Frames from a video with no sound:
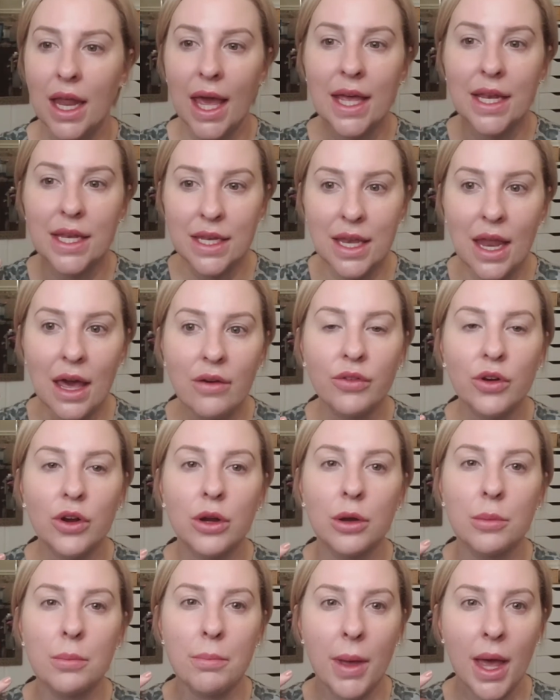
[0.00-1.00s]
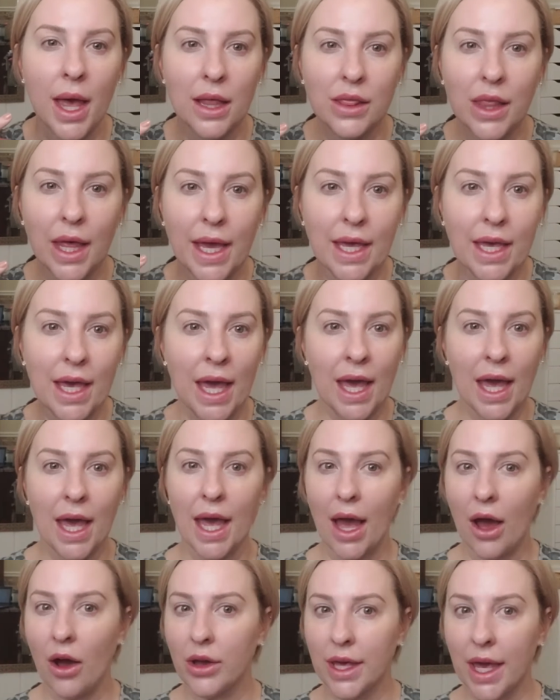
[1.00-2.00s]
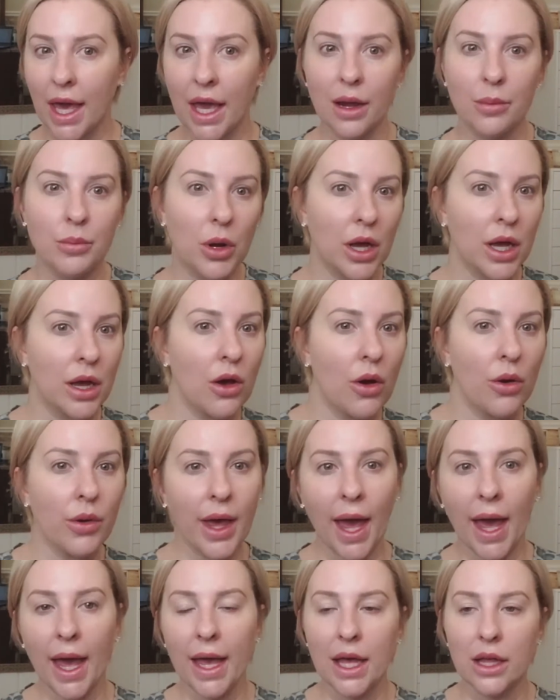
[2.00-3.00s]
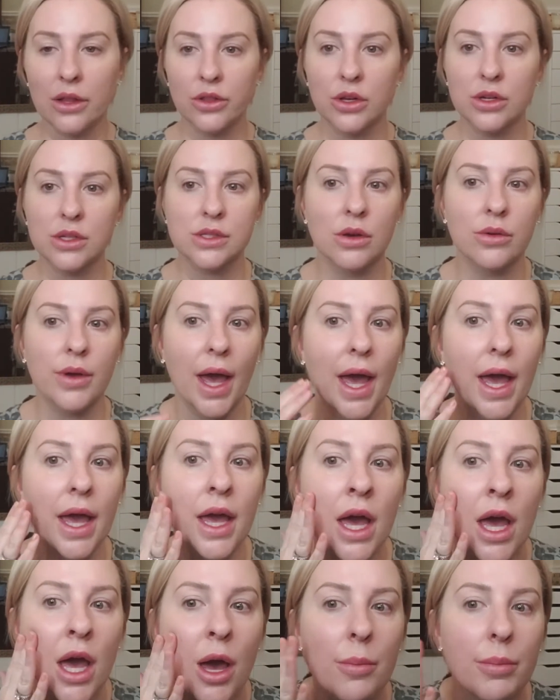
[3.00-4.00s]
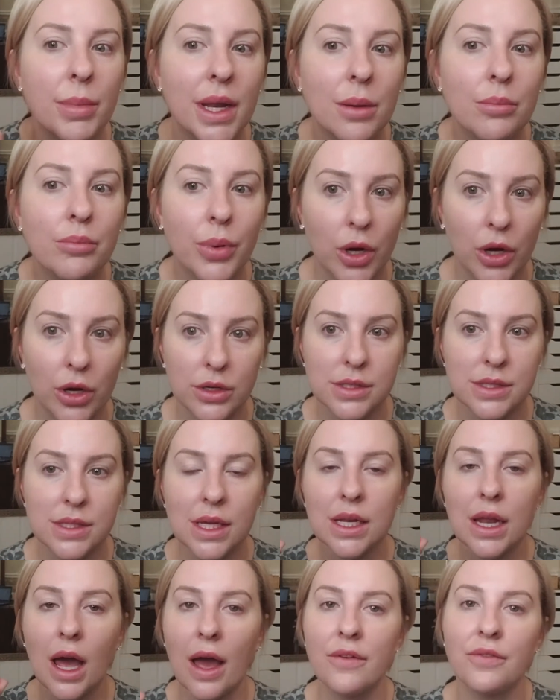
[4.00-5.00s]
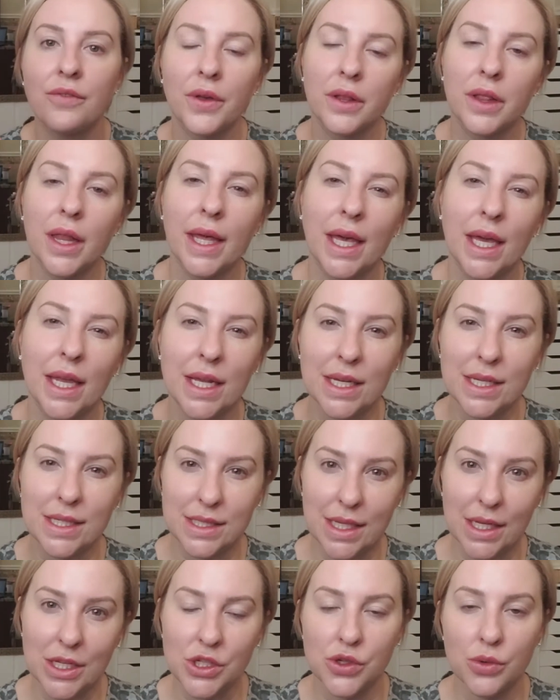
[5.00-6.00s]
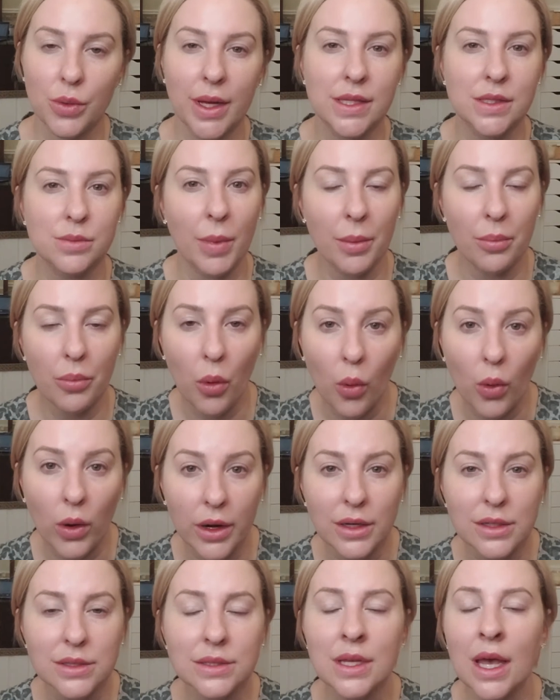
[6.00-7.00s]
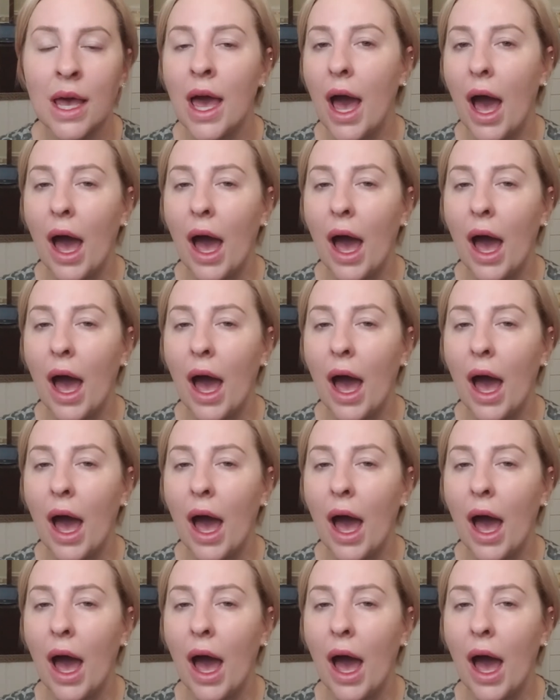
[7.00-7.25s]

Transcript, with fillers: It never, like, on camera, okay, it looks okay. But in person, I feel like it accentuates my pores.